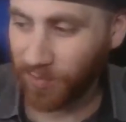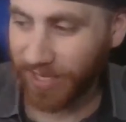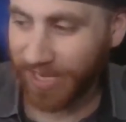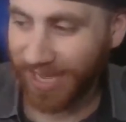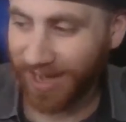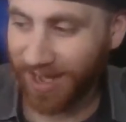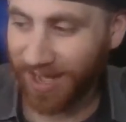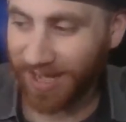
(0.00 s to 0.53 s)
we
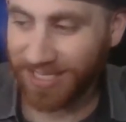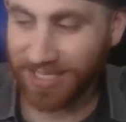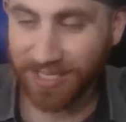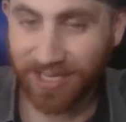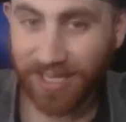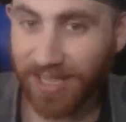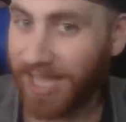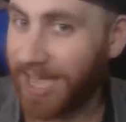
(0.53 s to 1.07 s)

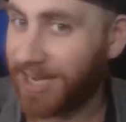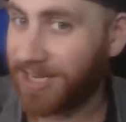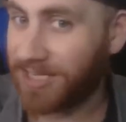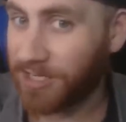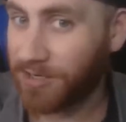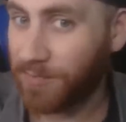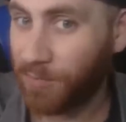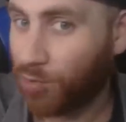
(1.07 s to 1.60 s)
cannot
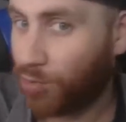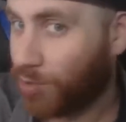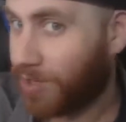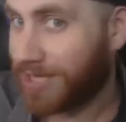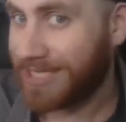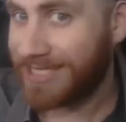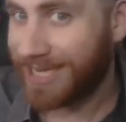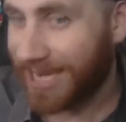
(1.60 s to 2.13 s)
collect
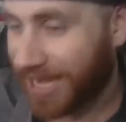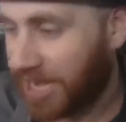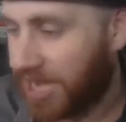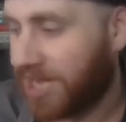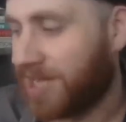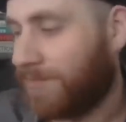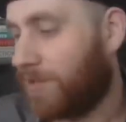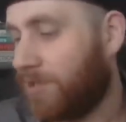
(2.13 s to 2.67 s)
more
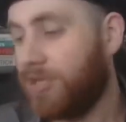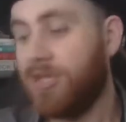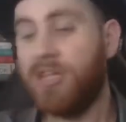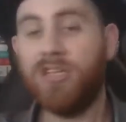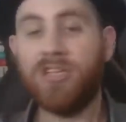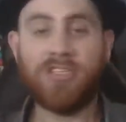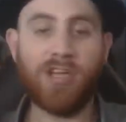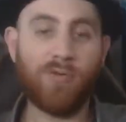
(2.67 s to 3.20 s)
time.
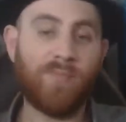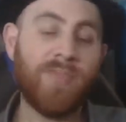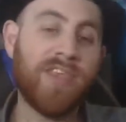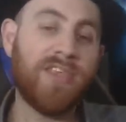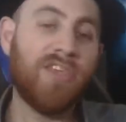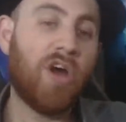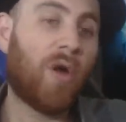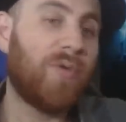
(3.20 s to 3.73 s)
So
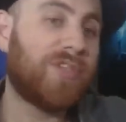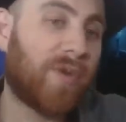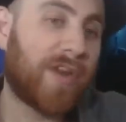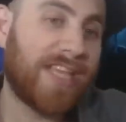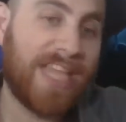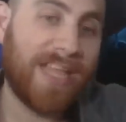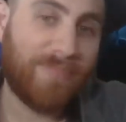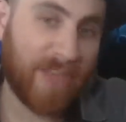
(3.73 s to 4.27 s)
you always
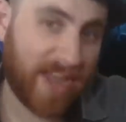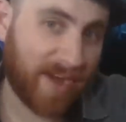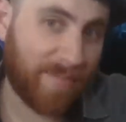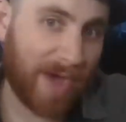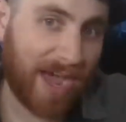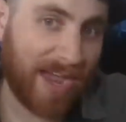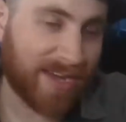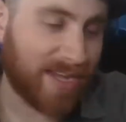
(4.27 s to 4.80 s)
want to keep that
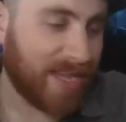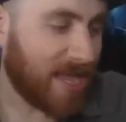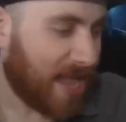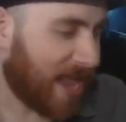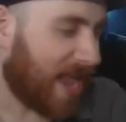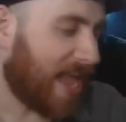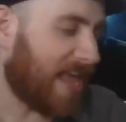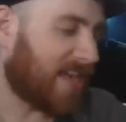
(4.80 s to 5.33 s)
in mind.
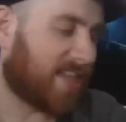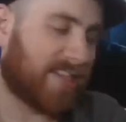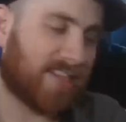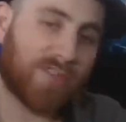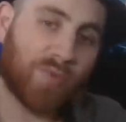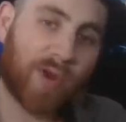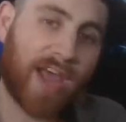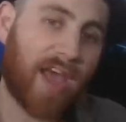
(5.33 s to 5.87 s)
And
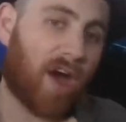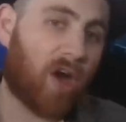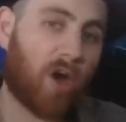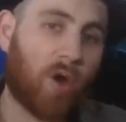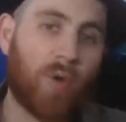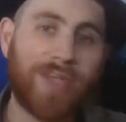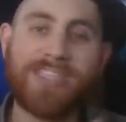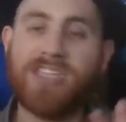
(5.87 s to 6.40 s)
this is what I
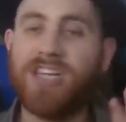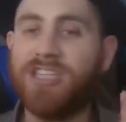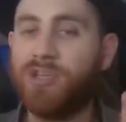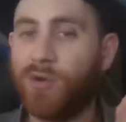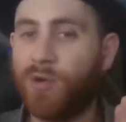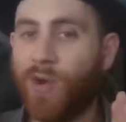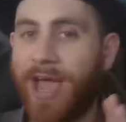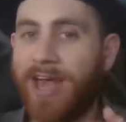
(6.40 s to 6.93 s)
always
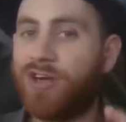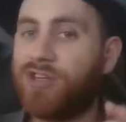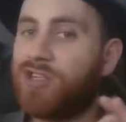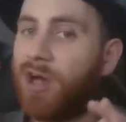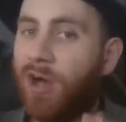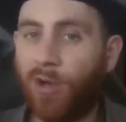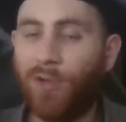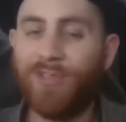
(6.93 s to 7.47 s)
suggest for
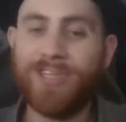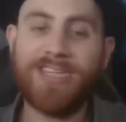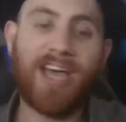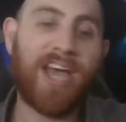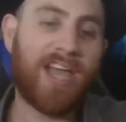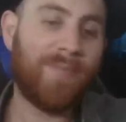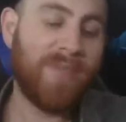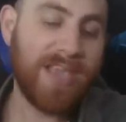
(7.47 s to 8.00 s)
writers all the
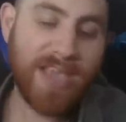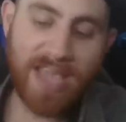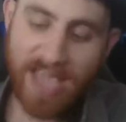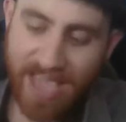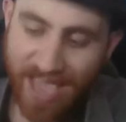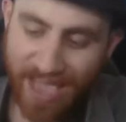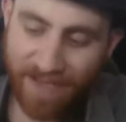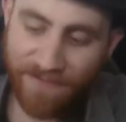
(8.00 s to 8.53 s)
time.
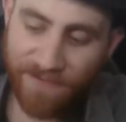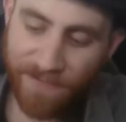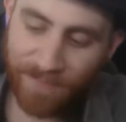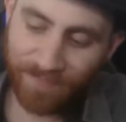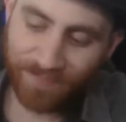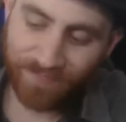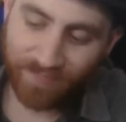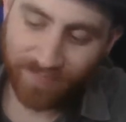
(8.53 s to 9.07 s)

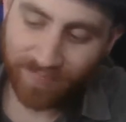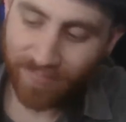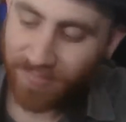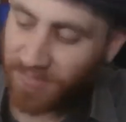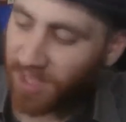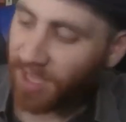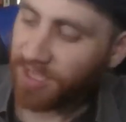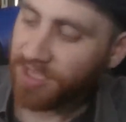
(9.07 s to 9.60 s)
If
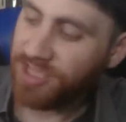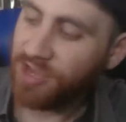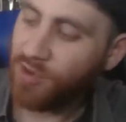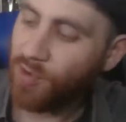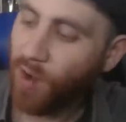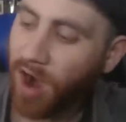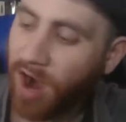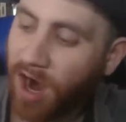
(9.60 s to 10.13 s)

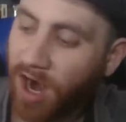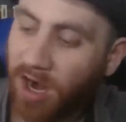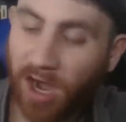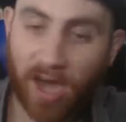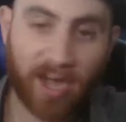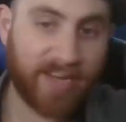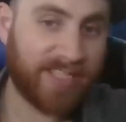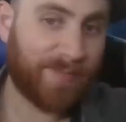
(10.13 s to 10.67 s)
you
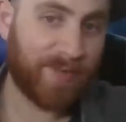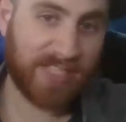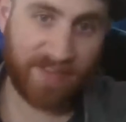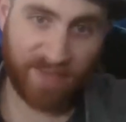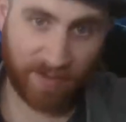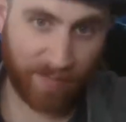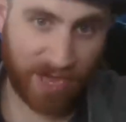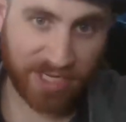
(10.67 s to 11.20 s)
are on a
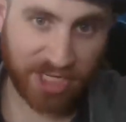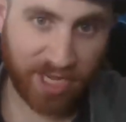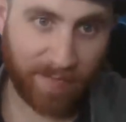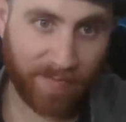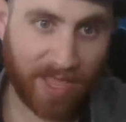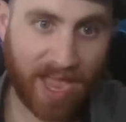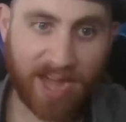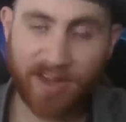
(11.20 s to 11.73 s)
specific
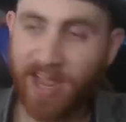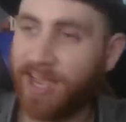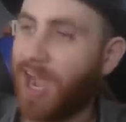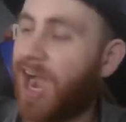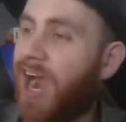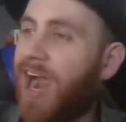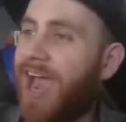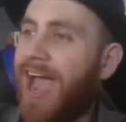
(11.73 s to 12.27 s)
budget and you're
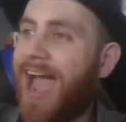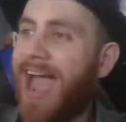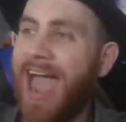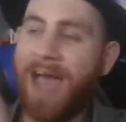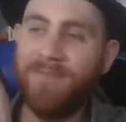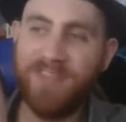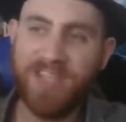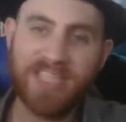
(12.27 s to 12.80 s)
like, all right, I
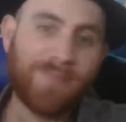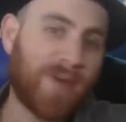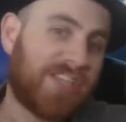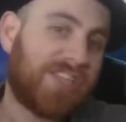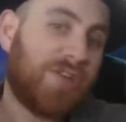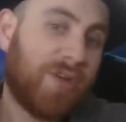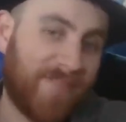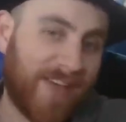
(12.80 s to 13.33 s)
have this
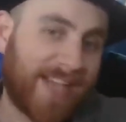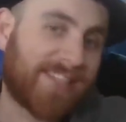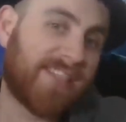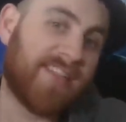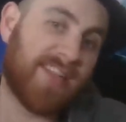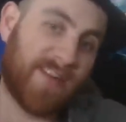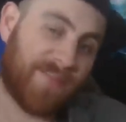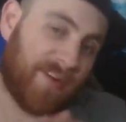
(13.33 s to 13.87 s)
much to
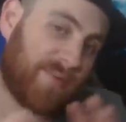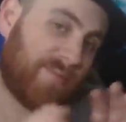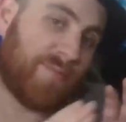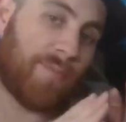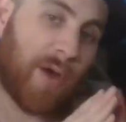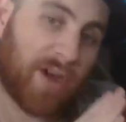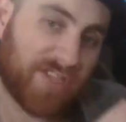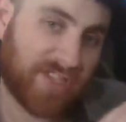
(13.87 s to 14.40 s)
invest in the different
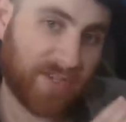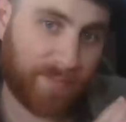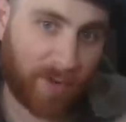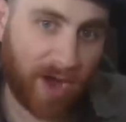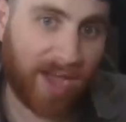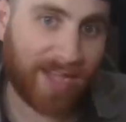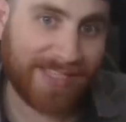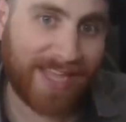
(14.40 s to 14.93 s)
parts of the
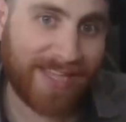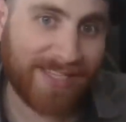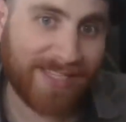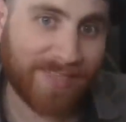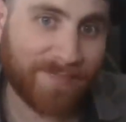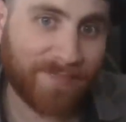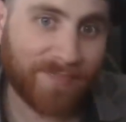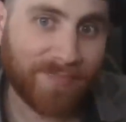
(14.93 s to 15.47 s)
process,